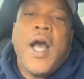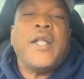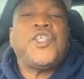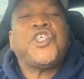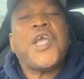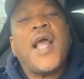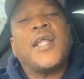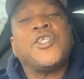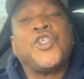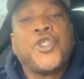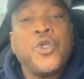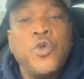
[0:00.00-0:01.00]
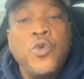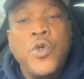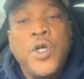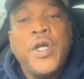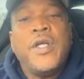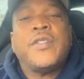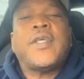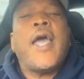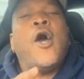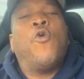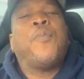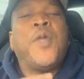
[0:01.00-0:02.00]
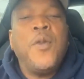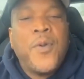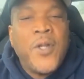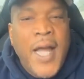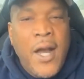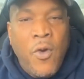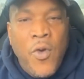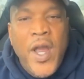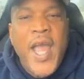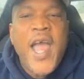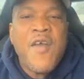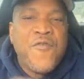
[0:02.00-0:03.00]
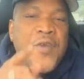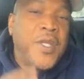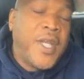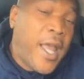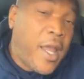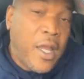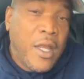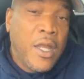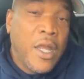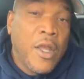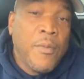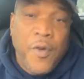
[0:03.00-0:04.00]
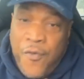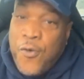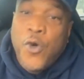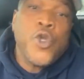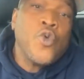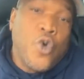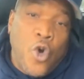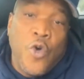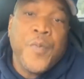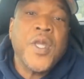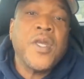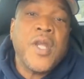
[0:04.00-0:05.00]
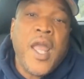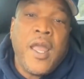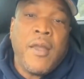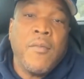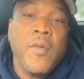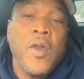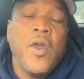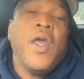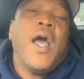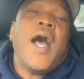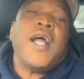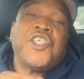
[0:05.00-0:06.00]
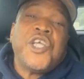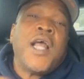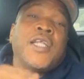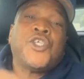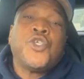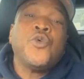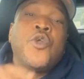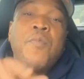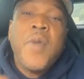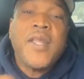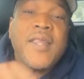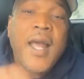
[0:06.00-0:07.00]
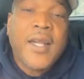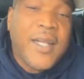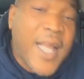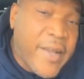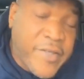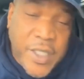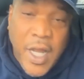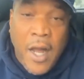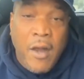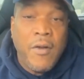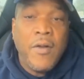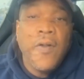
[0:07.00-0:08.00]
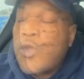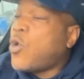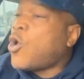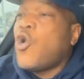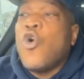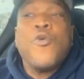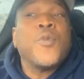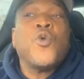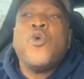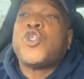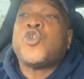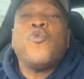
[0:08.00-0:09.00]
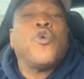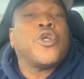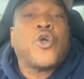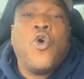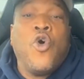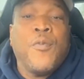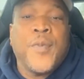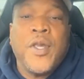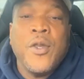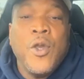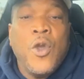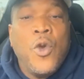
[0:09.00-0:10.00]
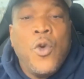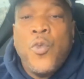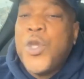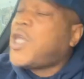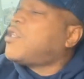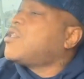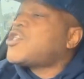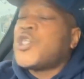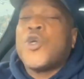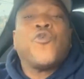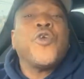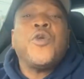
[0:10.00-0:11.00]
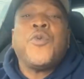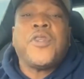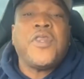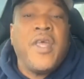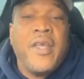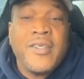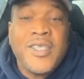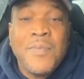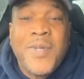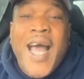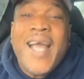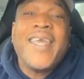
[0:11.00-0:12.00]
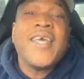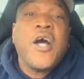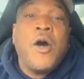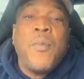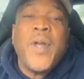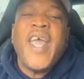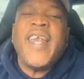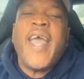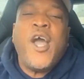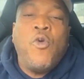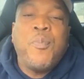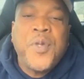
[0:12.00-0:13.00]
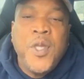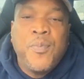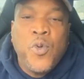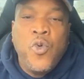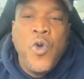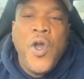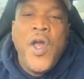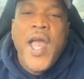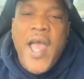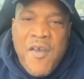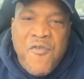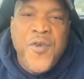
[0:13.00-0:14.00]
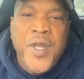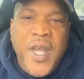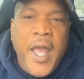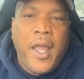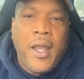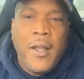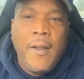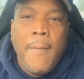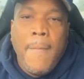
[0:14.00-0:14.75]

I challenge you to help people out every day before you call me a name. I challenge you to make that a lifestyle. You can call me what you want to call me. We can disagree with things, but I get up and help people every day.